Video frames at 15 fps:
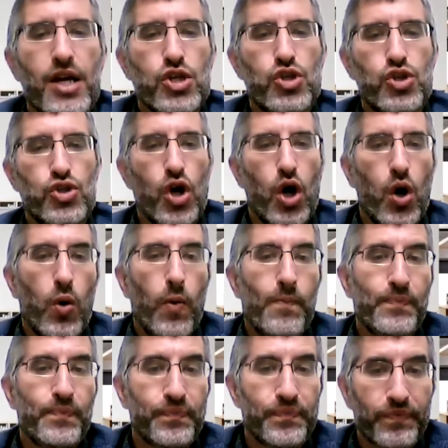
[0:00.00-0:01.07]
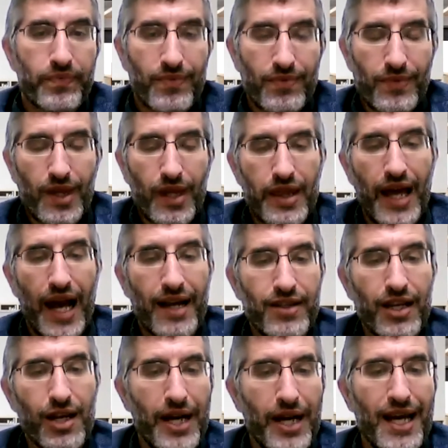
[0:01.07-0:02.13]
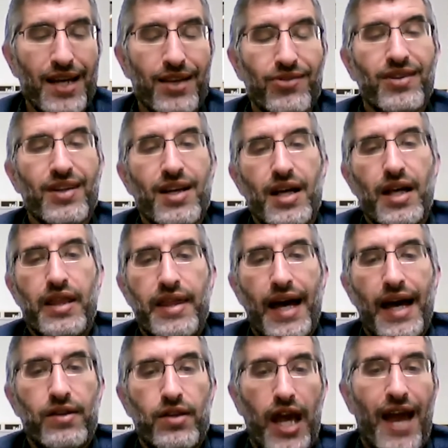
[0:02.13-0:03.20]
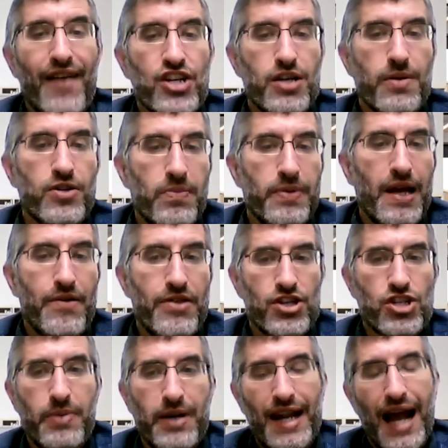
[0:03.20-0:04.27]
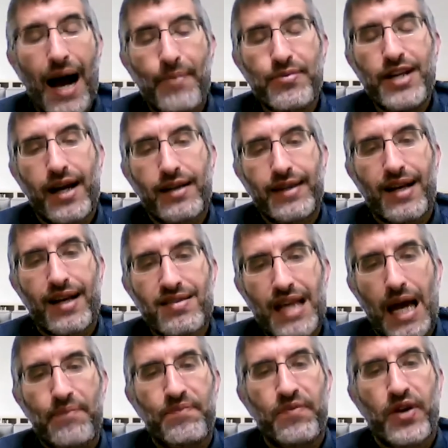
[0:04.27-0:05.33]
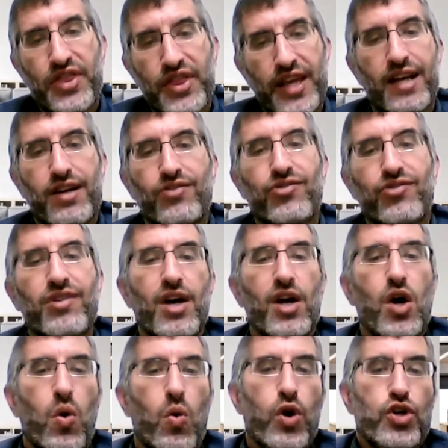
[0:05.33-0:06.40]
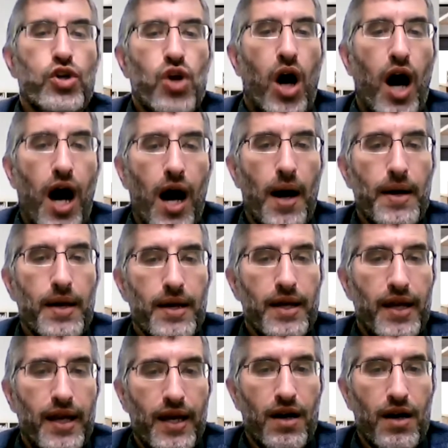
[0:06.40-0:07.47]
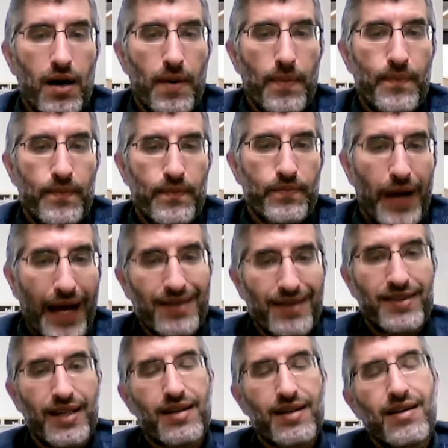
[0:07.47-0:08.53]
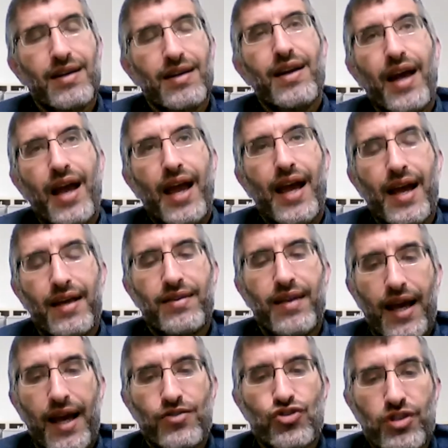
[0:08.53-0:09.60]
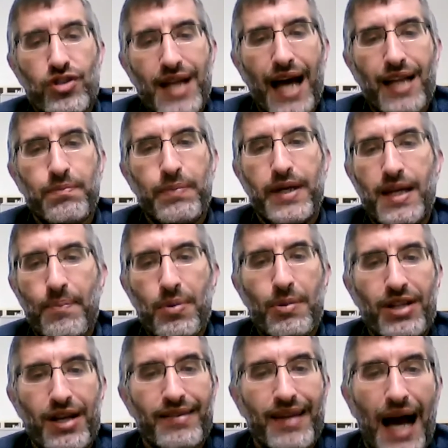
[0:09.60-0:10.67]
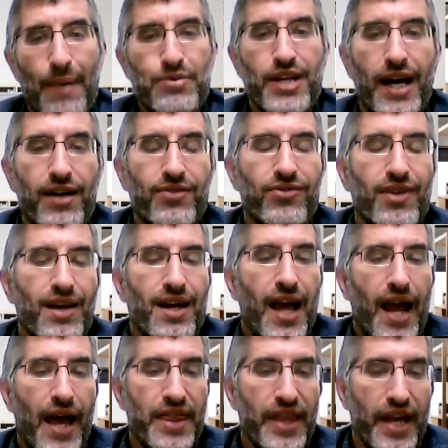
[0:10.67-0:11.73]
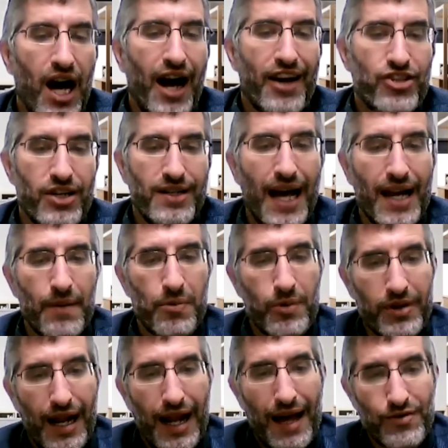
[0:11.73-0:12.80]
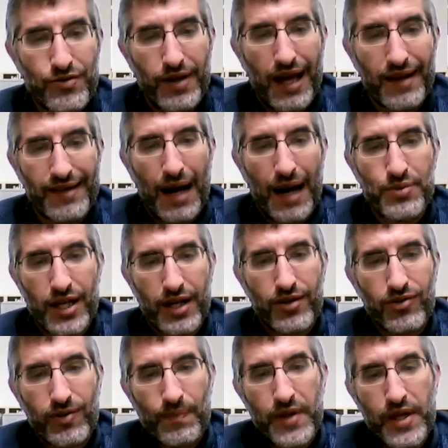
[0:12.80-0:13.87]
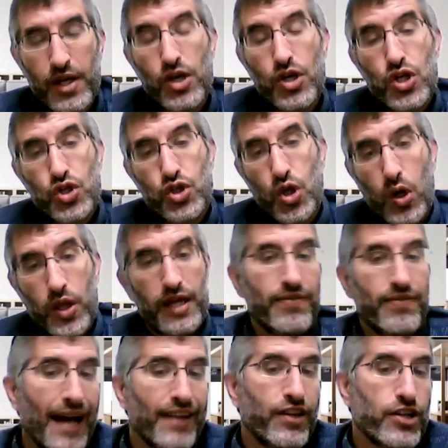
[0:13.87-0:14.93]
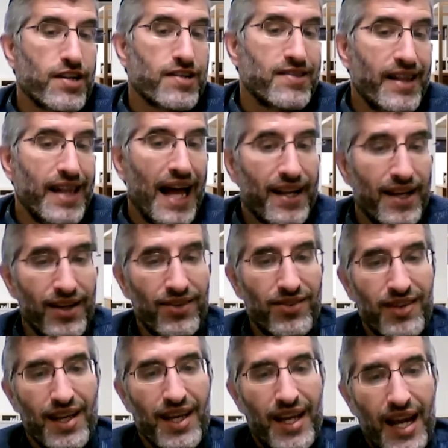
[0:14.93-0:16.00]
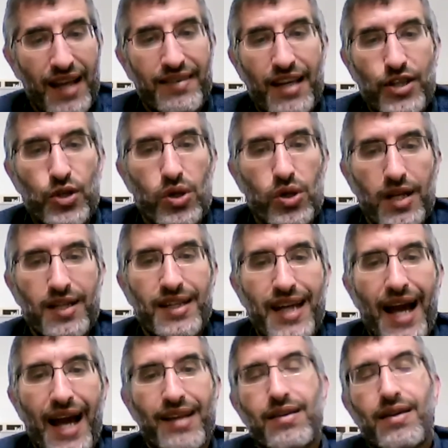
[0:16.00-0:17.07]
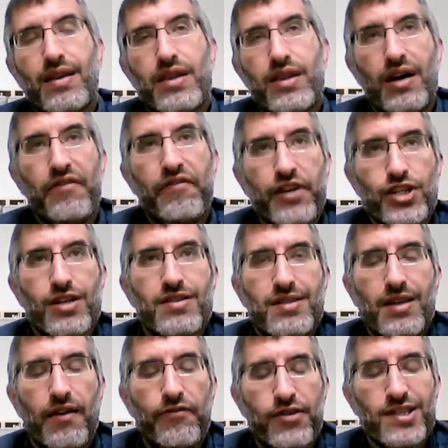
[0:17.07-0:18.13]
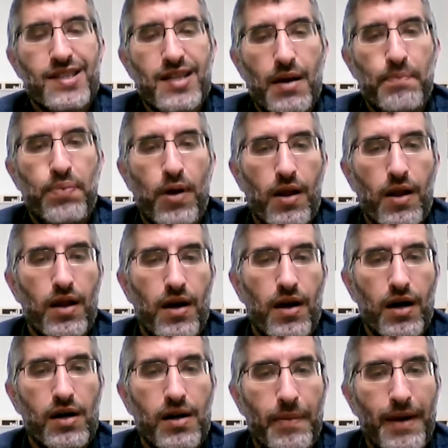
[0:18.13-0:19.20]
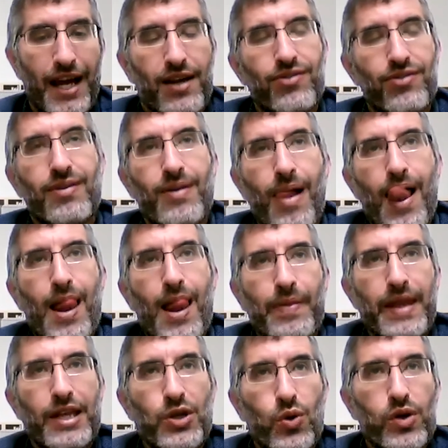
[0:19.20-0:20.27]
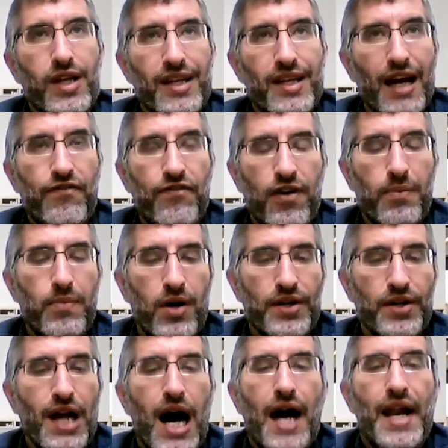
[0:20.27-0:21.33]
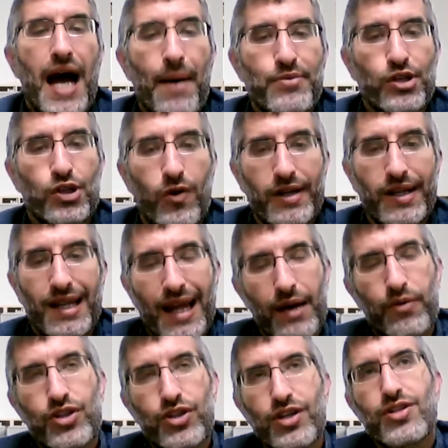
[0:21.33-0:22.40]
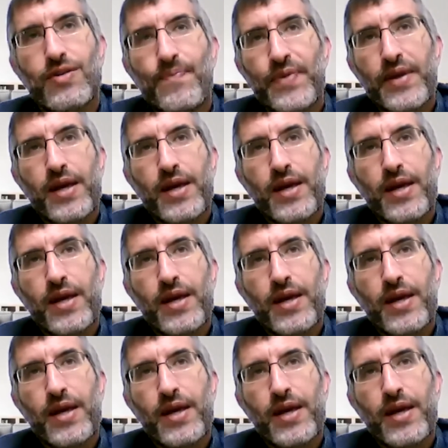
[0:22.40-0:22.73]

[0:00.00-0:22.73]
So the idea is that everything should be an object except the things which are basic and should not be implemented as objects, and they are actually not implemented as objects. So the advantages to that is that you can get the efficiency for simple commands that you can get from non-object-oriented languages,